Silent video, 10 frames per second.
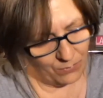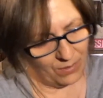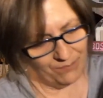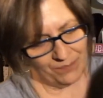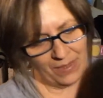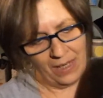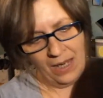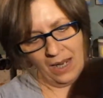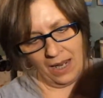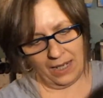well,
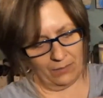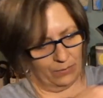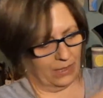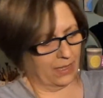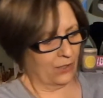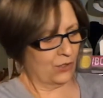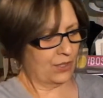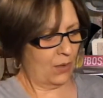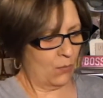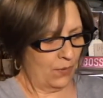I don't want to say just
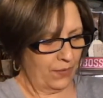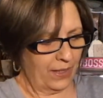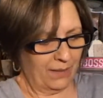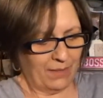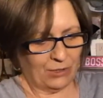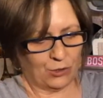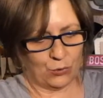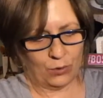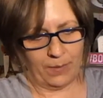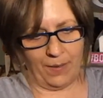that one thing. I'm not
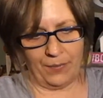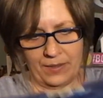sure about